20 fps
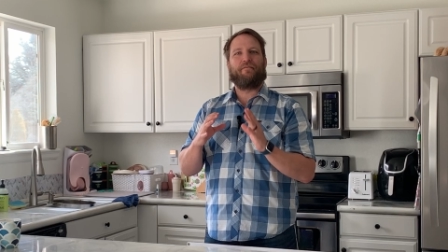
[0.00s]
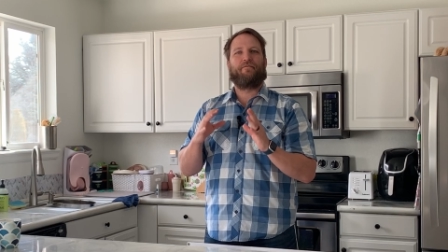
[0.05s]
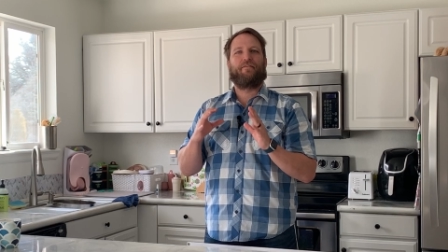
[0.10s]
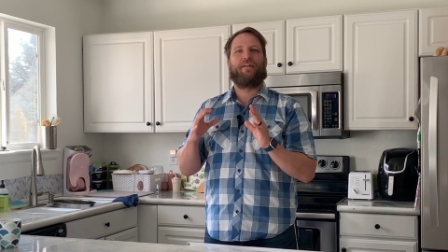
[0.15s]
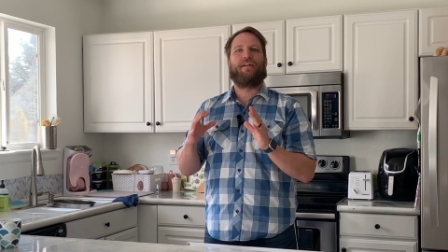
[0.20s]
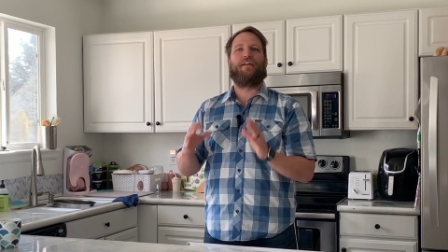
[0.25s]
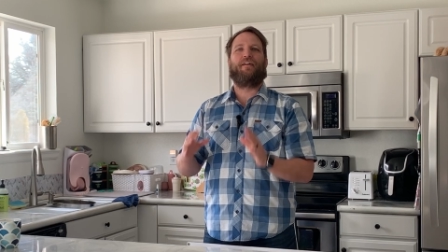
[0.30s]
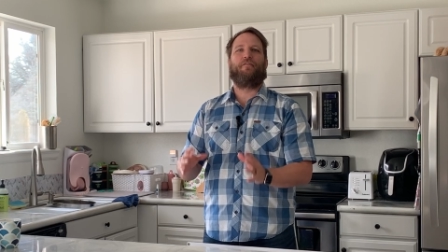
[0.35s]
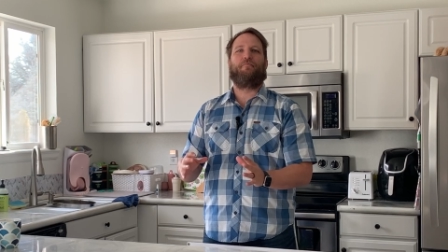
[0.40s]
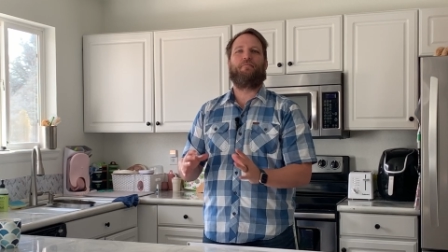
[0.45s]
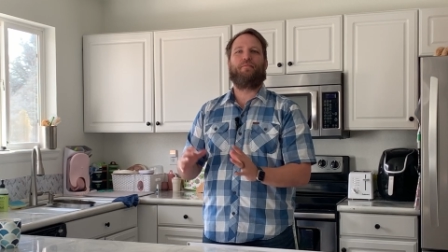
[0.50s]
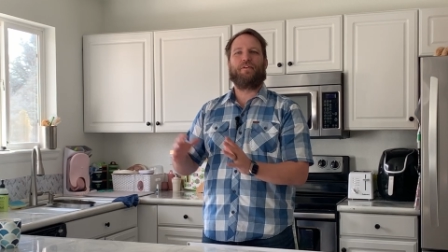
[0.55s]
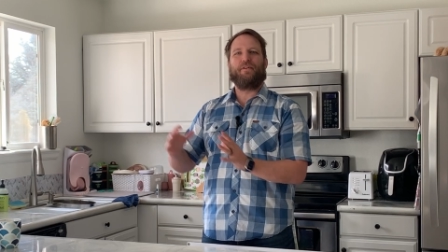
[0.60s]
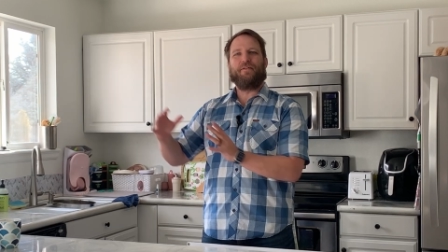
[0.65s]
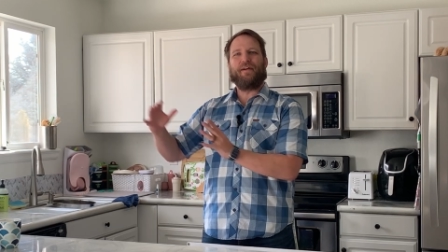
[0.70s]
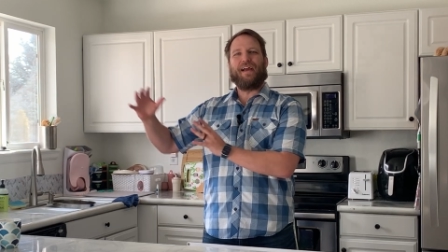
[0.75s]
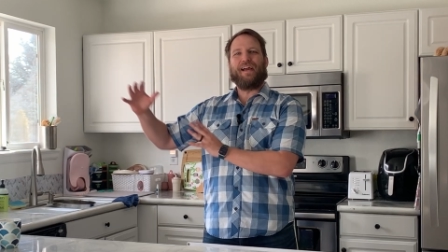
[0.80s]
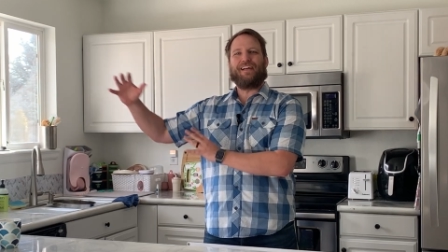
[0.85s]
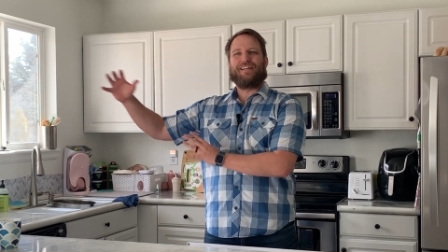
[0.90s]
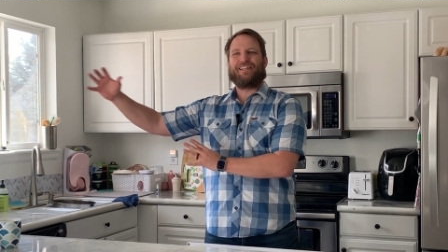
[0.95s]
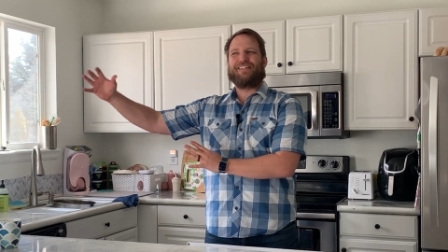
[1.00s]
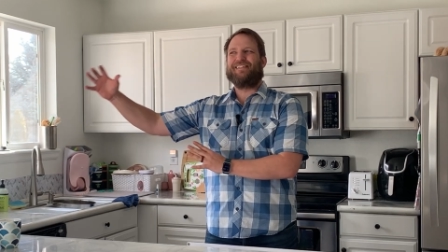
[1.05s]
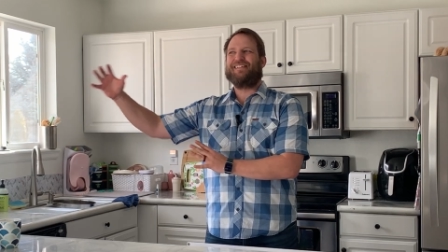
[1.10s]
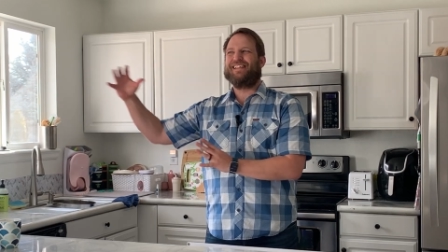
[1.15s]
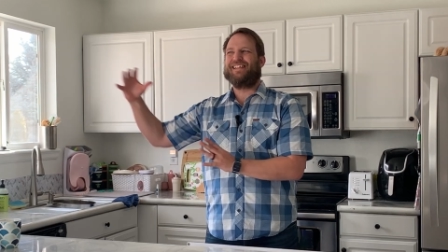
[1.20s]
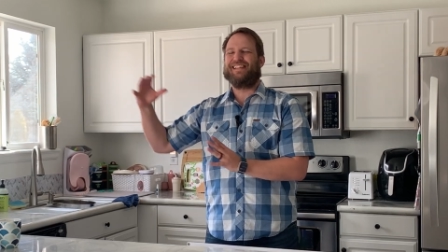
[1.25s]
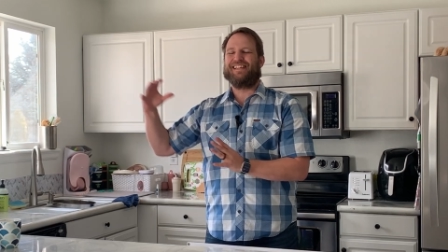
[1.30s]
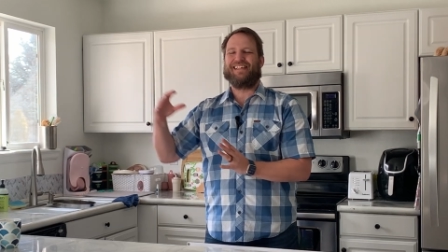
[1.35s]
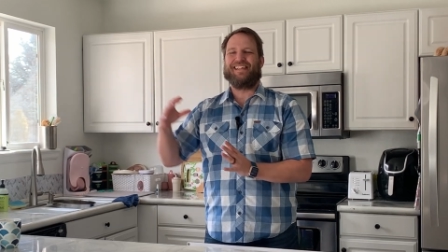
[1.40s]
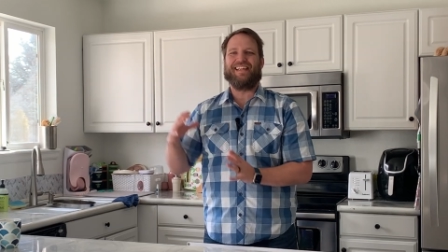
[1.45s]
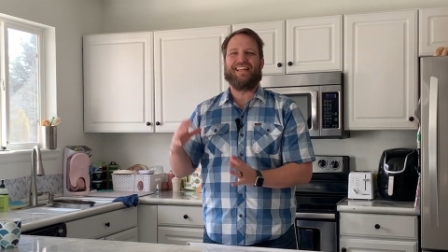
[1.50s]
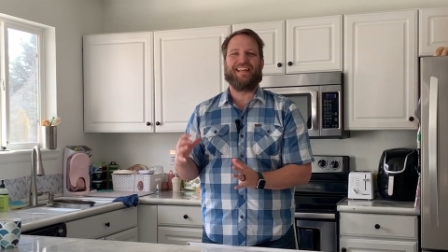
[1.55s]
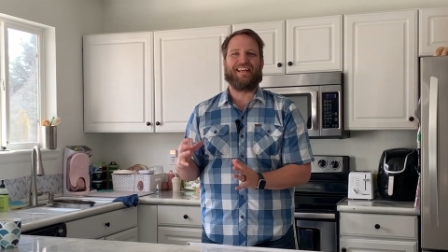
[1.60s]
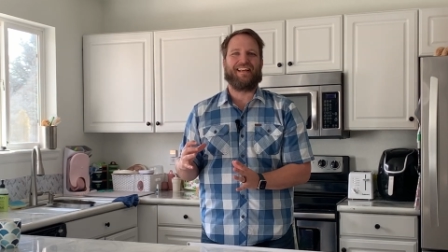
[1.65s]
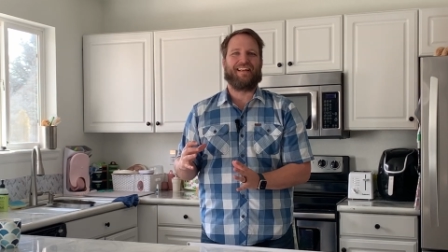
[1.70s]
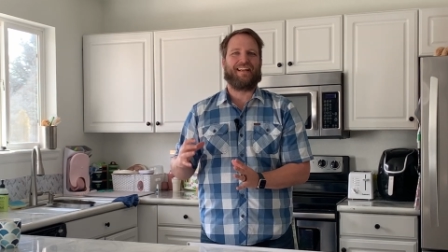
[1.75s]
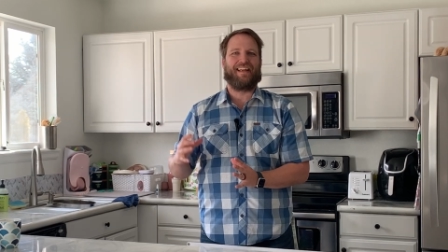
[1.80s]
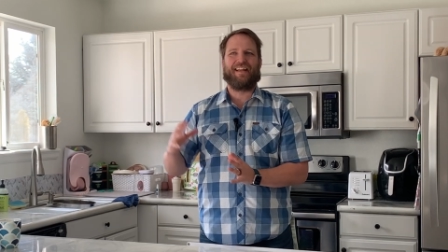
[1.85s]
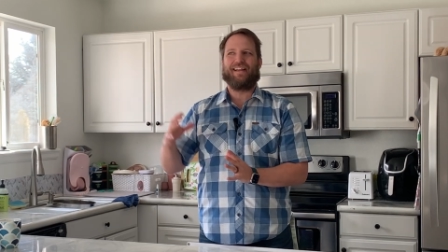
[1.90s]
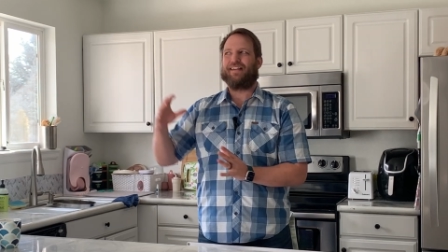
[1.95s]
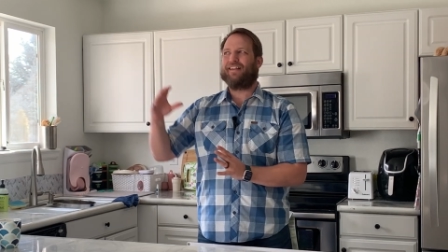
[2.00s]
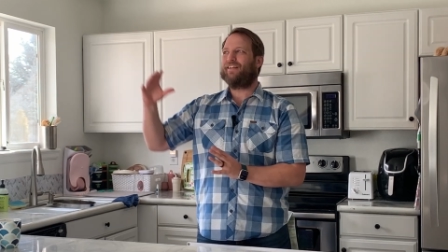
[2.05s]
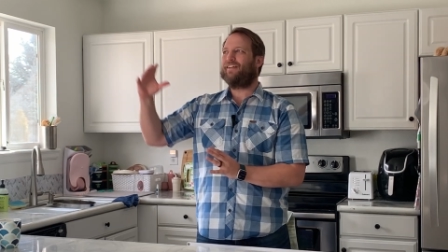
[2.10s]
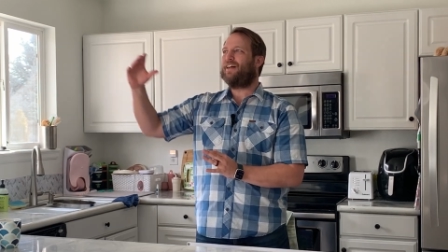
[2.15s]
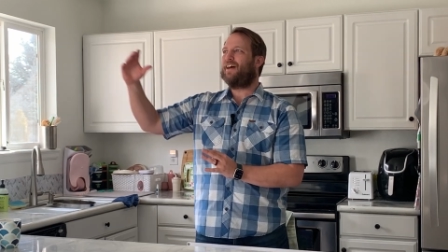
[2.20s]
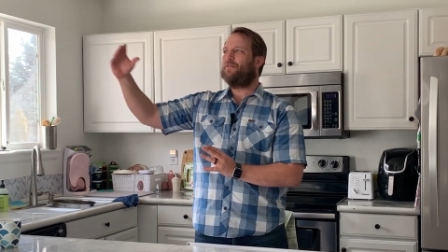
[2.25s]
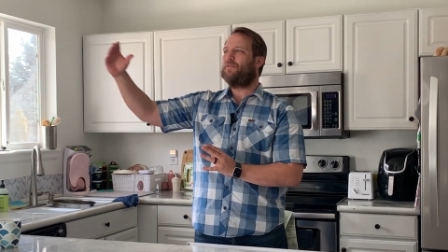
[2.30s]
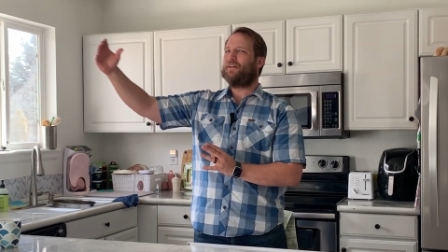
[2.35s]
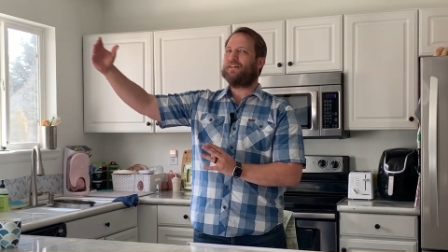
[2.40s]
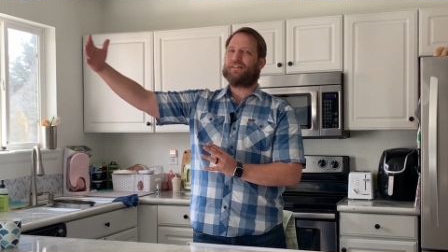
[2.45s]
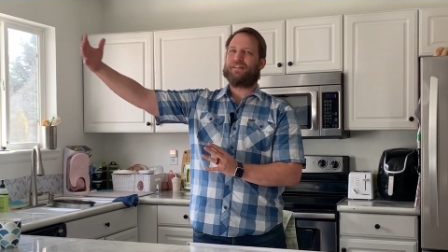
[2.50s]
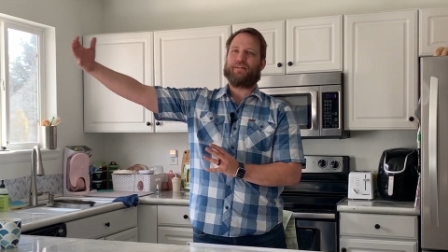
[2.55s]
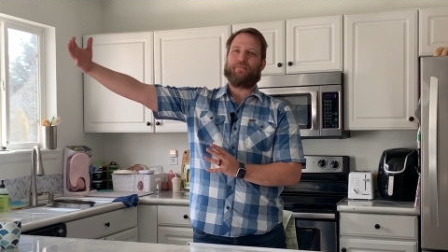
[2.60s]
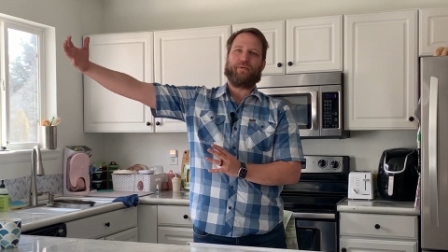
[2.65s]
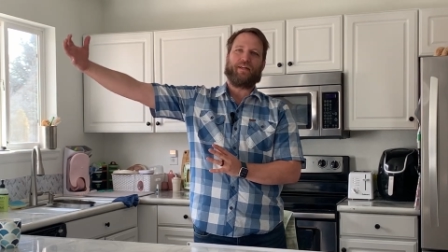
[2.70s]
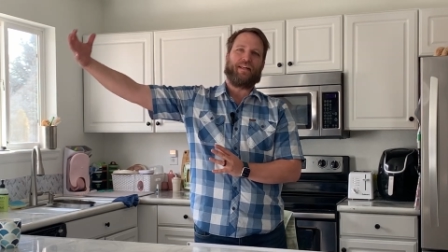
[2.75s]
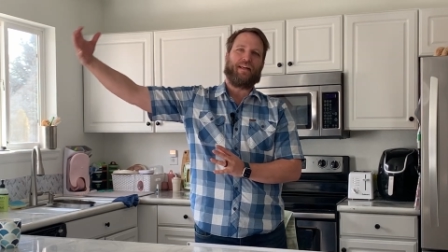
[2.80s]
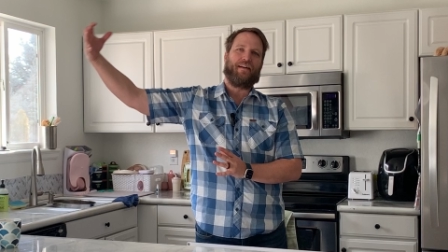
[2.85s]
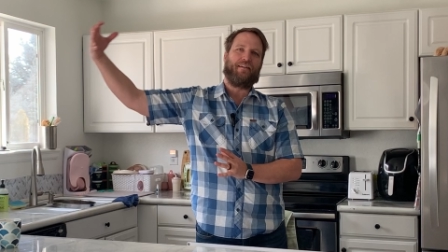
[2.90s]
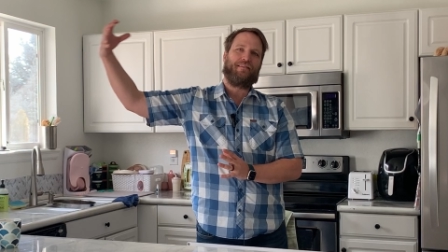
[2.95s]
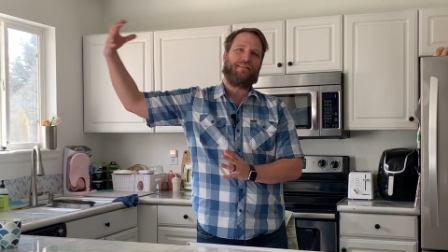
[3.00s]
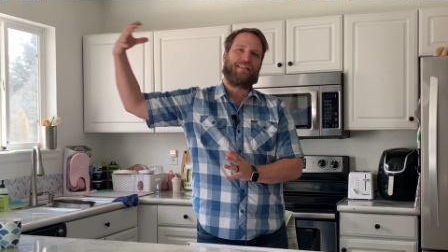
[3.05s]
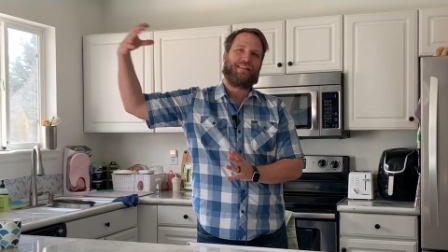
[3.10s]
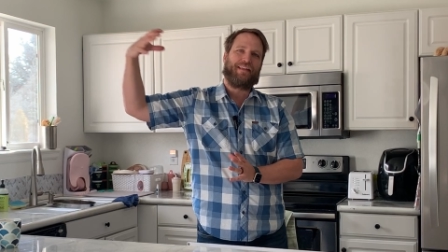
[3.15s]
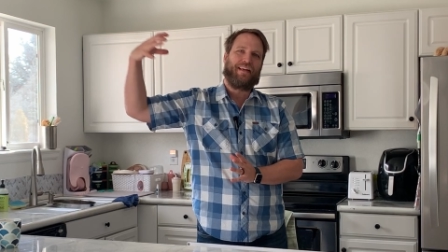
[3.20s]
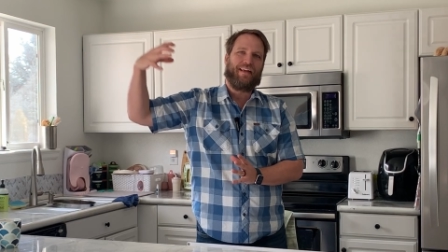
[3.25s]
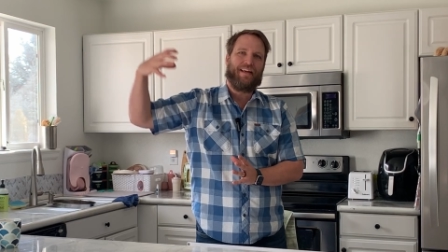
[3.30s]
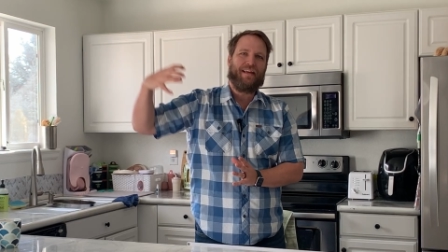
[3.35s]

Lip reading: for help when you actually need and allowing somebody else